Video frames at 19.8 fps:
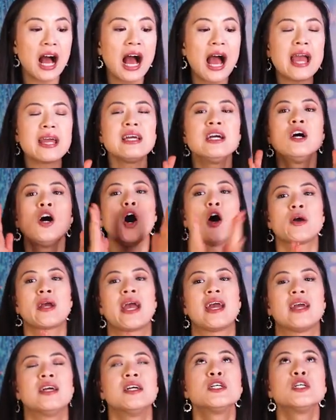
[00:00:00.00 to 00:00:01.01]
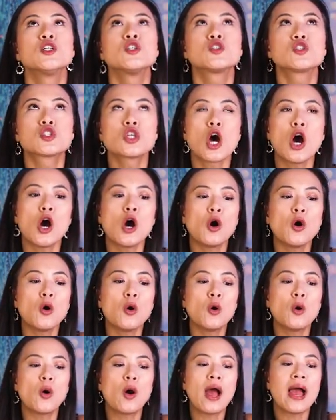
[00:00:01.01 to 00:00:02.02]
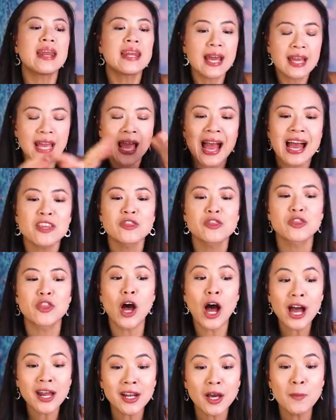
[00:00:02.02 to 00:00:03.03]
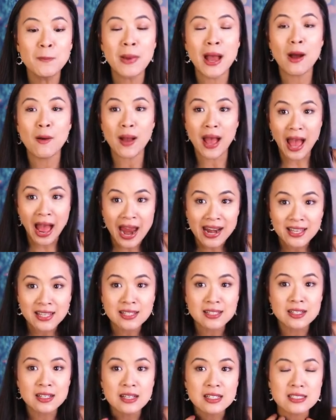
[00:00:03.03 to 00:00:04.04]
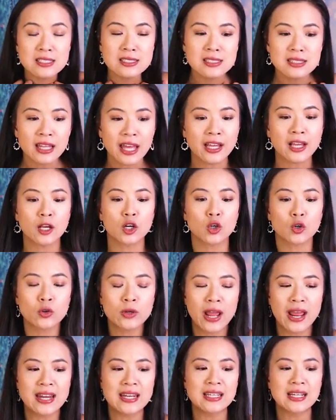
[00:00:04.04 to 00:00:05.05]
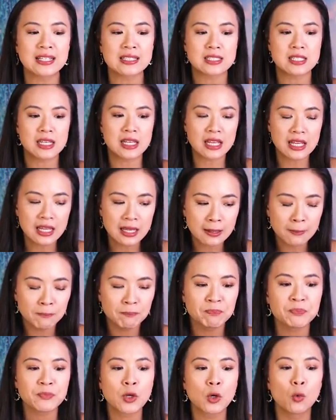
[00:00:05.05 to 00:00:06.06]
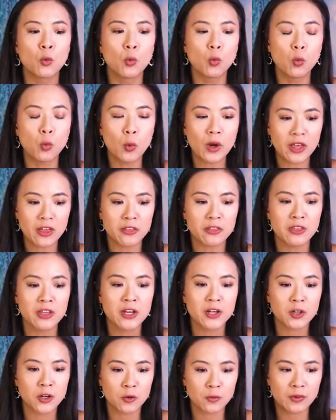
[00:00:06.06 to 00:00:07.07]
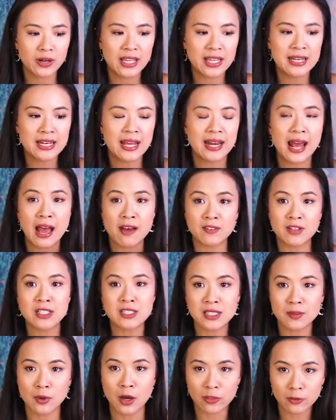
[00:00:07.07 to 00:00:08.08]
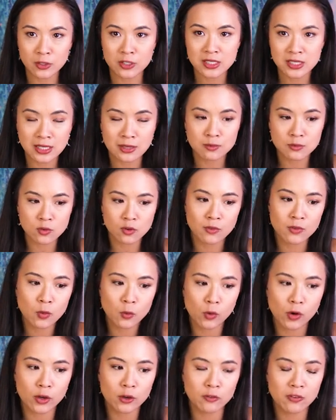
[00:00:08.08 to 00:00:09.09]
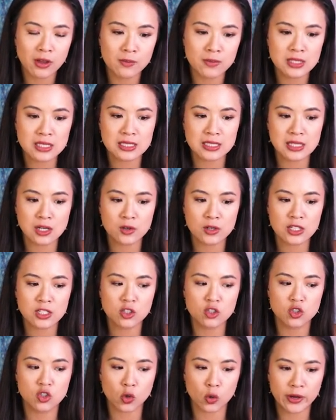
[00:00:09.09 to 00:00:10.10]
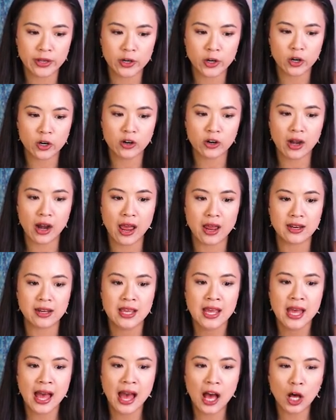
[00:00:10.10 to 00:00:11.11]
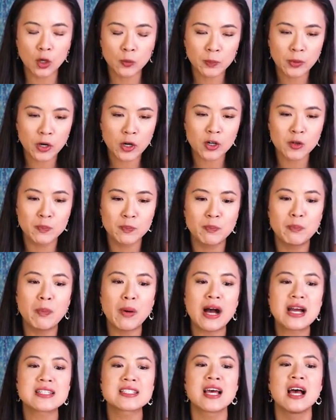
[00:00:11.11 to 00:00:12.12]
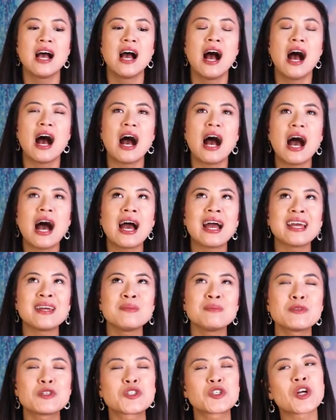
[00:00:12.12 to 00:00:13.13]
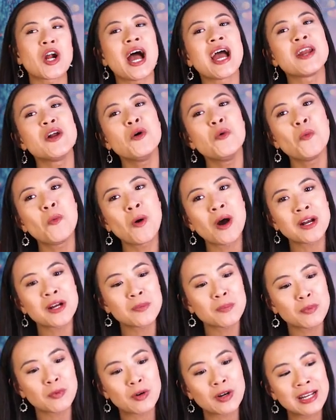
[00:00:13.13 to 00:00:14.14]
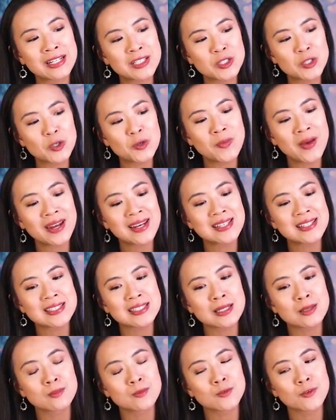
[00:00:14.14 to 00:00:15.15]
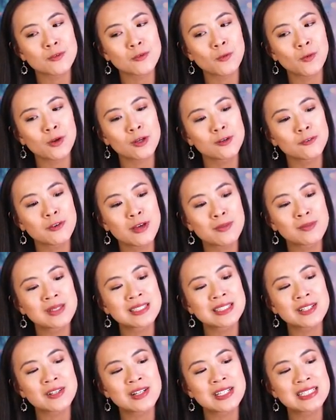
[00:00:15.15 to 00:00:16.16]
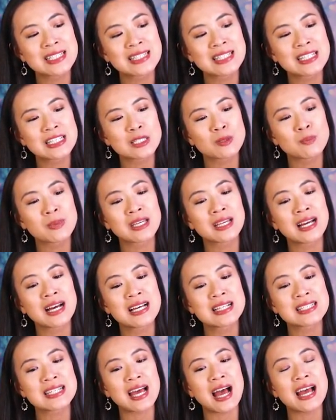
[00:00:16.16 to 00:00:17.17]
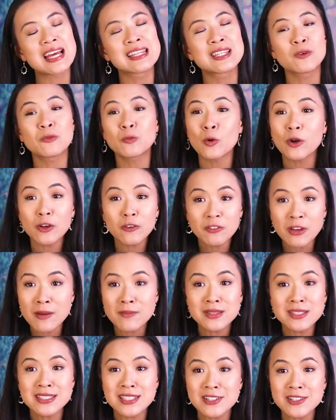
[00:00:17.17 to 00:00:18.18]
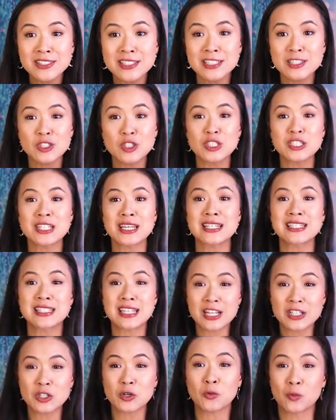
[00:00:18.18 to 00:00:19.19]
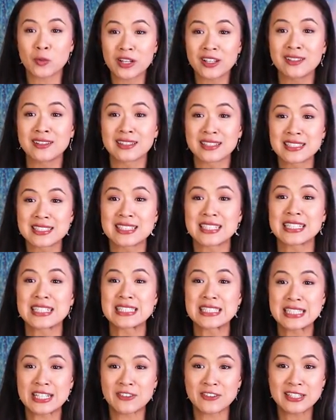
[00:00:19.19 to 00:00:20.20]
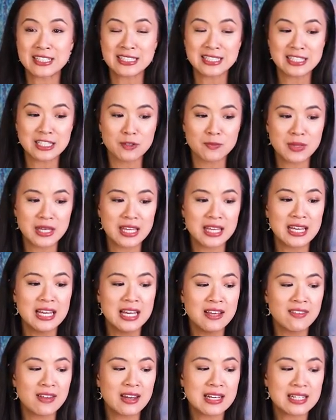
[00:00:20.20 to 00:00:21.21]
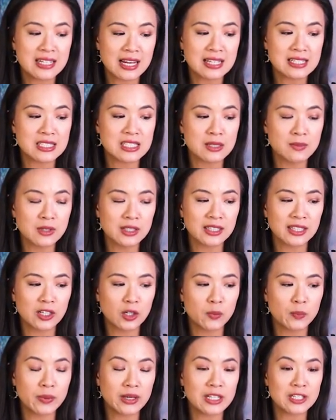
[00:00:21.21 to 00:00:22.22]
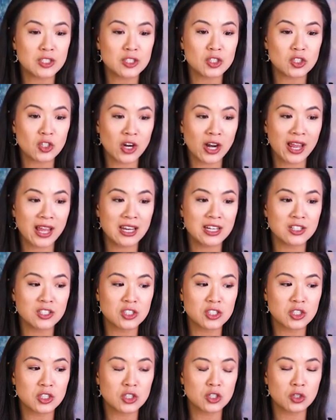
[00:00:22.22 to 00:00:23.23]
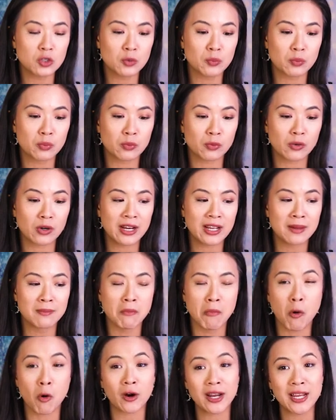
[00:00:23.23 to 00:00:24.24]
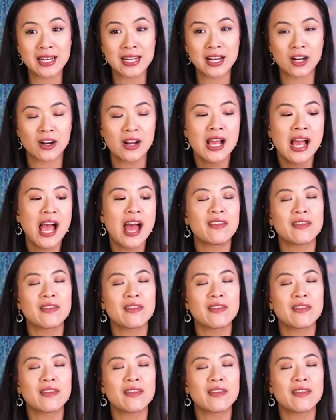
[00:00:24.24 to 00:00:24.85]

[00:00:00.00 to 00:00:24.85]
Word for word: I, okay, so, and I had thought about adding, like, creating a team with Corinne and having some other Sims from the Royal Family series join her and help her, but I'm tr- I don't want to bring too many Sims from the Royal Family series in this because I, the Royal Family series is just like such a realistic series to me that it does seem a little bit strange to bring more in here.